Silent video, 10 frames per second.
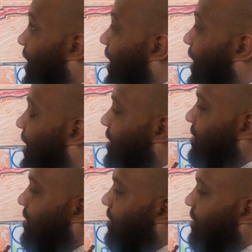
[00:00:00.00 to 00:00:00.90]

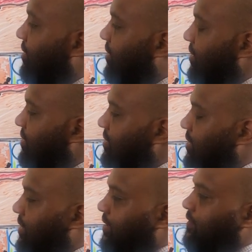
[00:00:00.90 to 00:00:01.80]
And this is
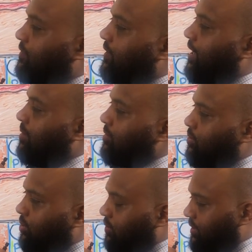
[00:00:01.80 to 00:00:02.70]
an
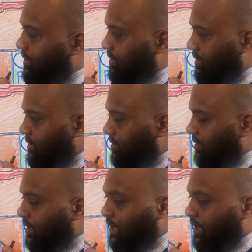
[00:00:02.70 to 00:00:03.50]
inflammatory disease.